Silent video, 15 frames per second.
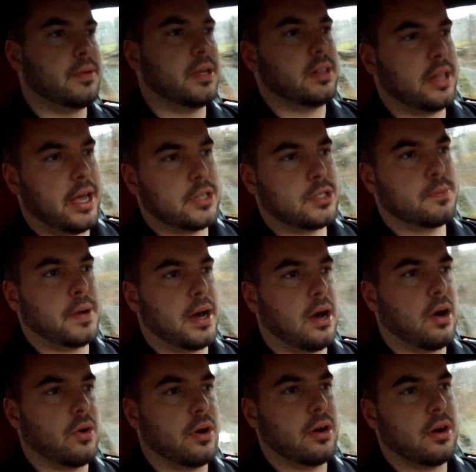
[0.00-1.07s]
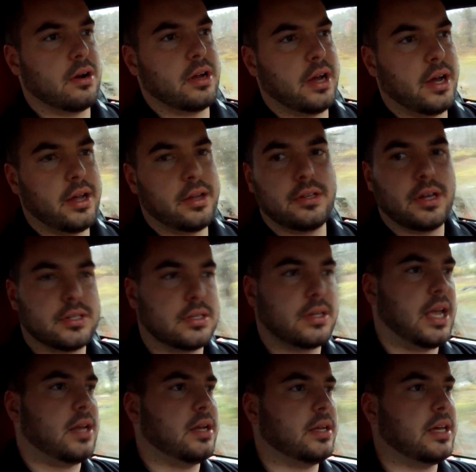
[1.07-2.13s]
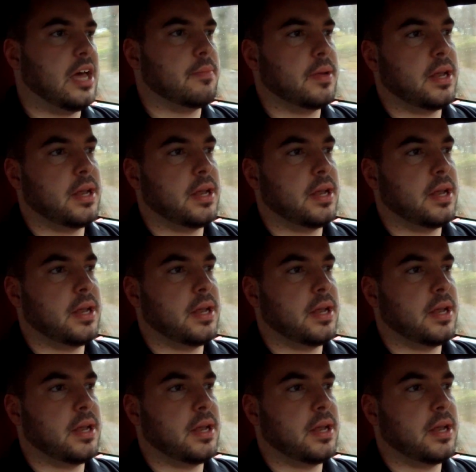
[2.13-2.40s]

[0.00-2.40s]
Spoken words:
bit less power doesn't handicap